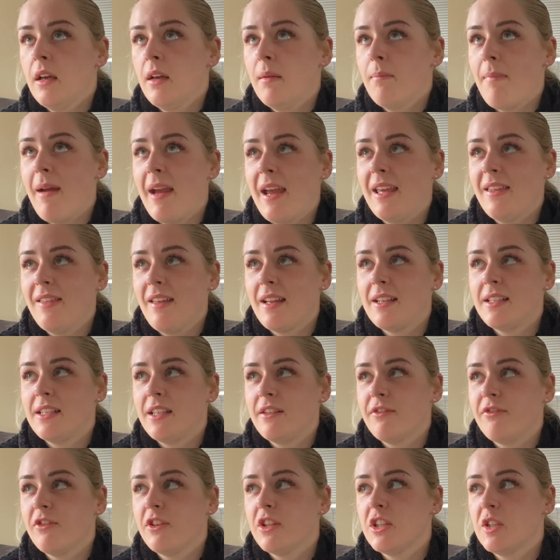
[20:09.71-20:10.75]
make that
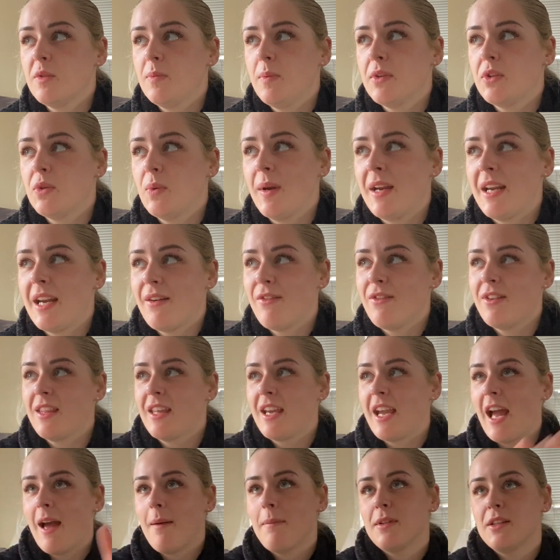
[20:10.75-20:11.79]
difference between
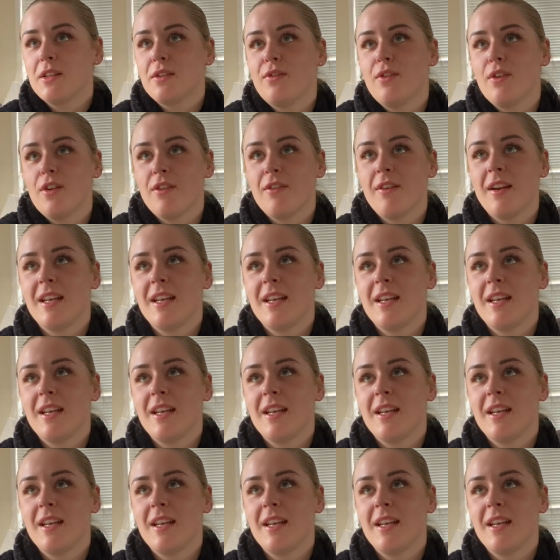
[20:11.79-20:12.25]
everything happens for a